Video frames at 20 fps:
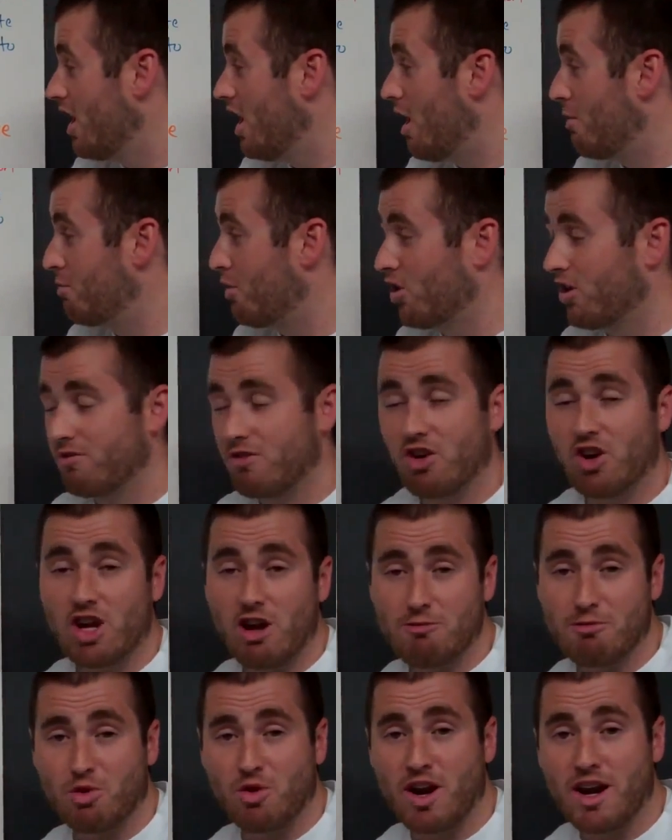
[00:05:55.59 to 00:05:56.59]
a part of our
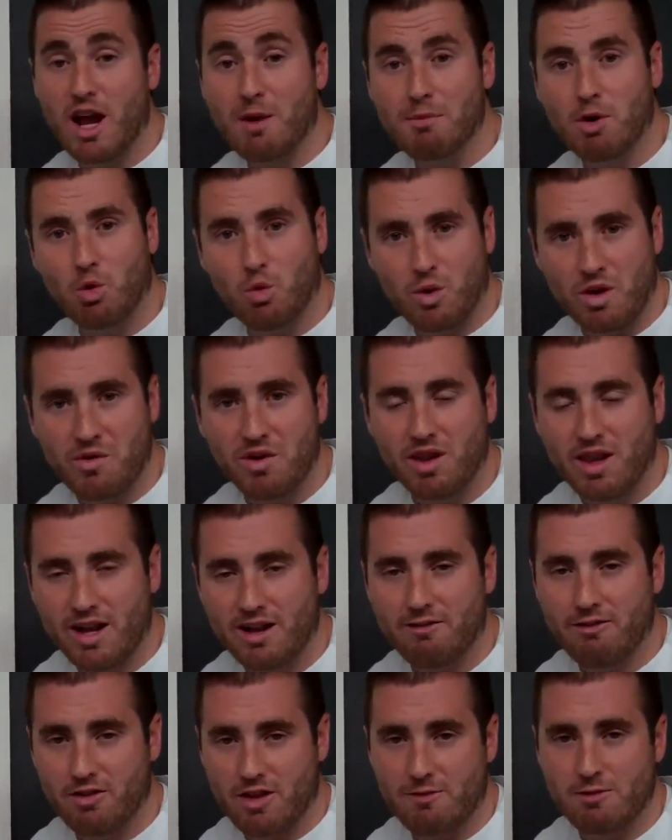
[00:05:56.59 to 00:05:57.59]
government right now, but we would
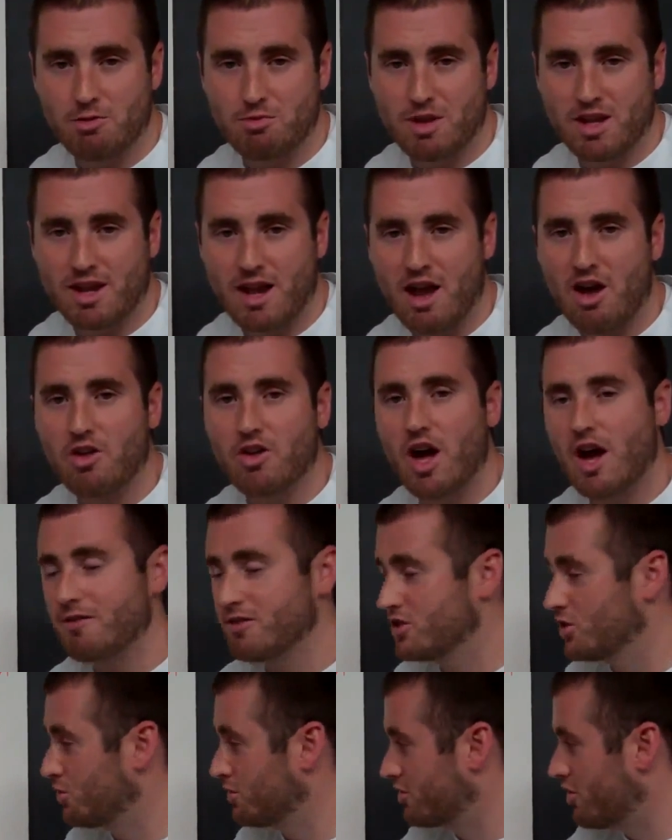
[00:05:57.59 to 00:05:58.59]
like for them to be counted.
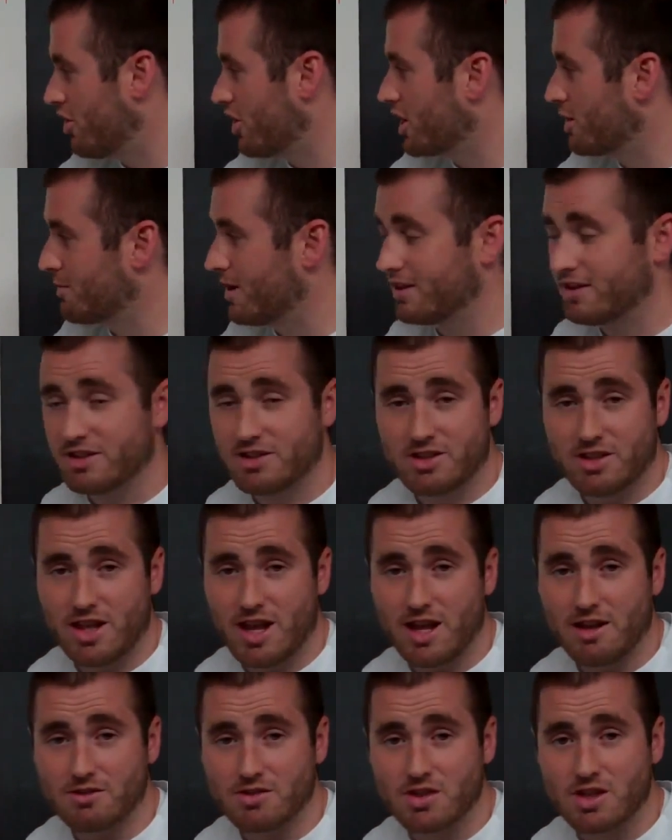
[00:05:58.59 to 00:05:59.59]
Obviously, we're talking about the
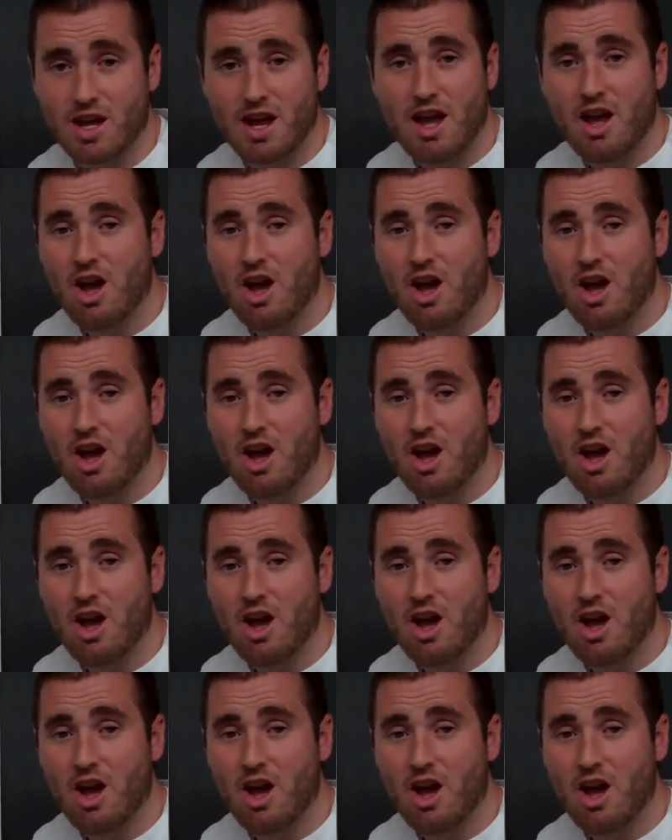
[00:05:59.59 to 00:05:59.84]
slaves.